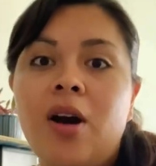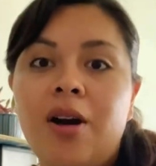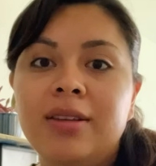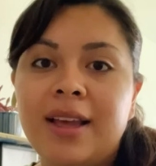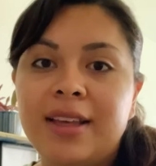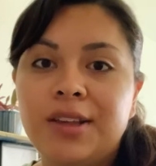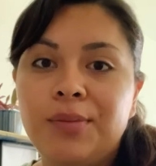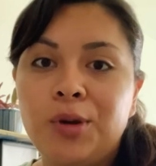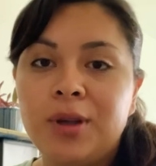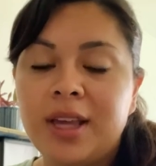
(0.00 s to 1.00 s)
online
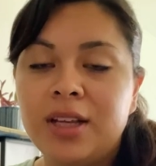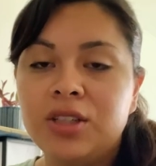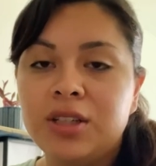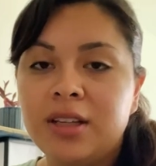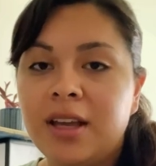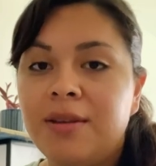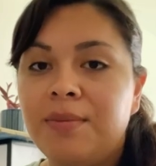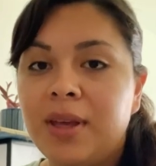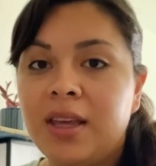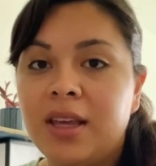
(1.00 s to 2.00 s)
communication can
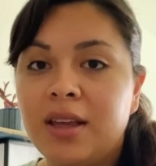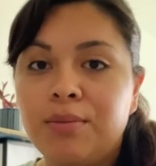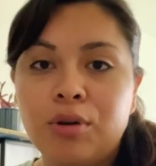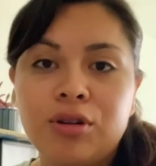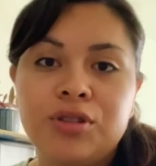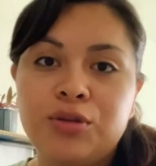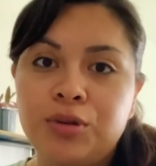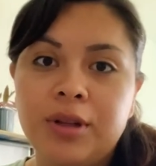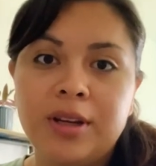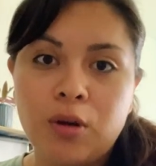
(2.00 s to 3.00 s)
be impersonal
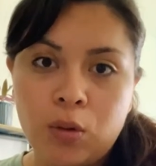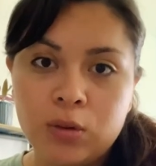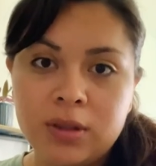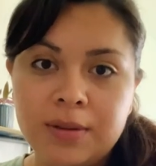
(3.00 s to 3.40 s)
and cold,